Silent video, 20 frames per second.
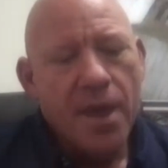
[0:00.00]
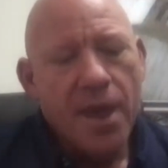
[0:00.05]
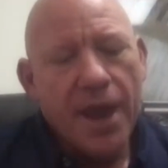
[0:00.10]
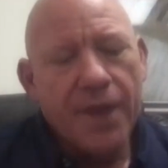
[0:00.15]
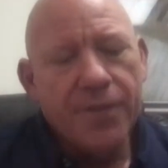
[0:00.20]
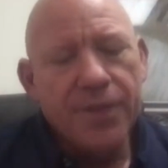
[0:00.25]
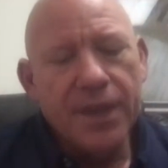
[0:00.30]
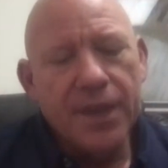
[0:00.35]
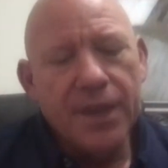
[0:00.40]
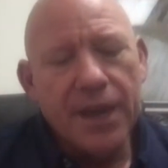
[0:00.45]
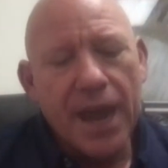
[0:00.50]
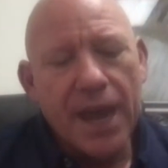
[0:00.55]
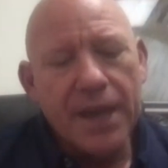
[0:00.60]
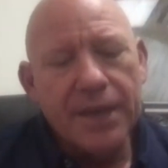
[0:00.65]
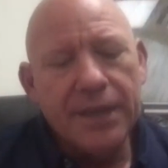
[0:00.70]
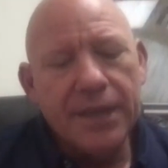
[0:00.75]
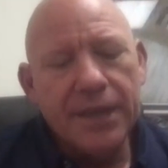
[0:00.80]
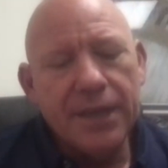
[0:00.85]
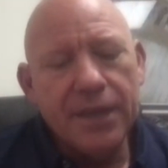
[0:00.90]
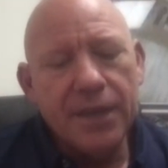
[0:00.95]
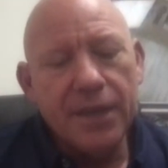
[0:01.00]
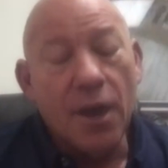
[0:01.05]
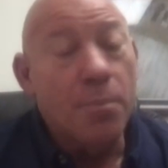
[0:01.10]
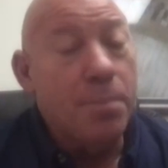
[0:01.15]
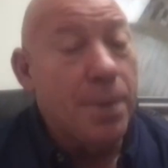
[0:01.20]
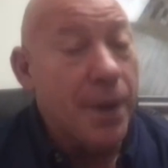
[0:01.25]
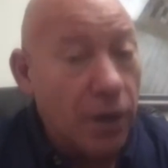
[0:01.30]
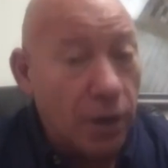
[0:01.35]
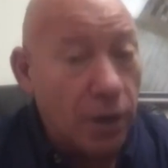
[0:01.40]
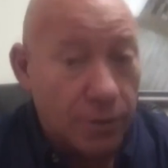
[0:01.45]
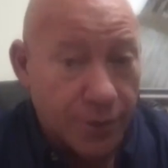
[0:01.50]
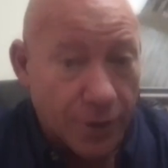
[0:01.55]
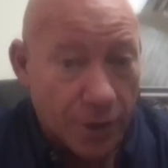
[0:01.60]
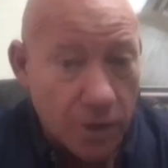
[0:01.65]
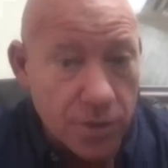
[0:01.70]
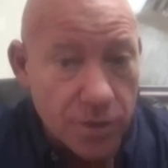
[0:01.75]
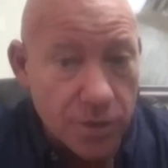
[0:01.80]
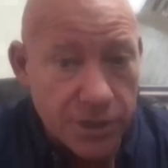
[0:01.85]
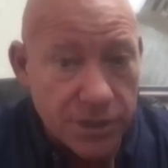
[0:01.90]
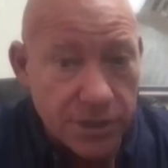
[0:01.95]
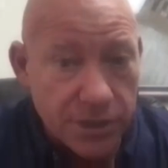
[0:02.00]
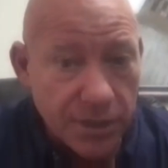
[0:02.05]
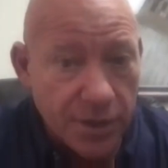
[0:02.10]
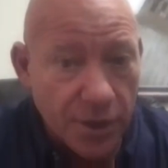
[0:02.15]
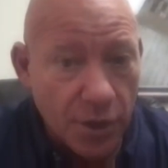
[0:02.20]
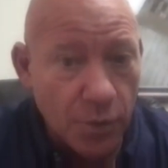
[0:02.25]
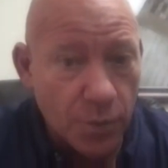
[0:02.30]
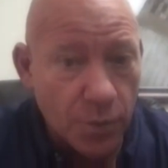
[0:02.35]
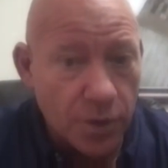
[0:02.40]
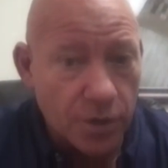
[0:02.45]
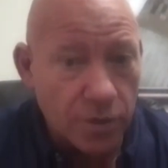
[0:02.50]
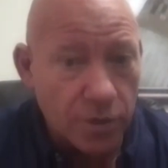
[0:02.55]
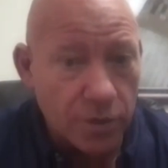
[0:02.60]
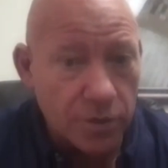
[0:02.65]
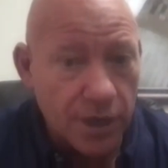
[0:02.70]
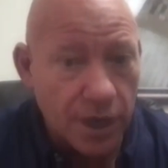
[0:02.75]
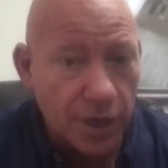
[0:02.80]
And then I needed epigraphers who were,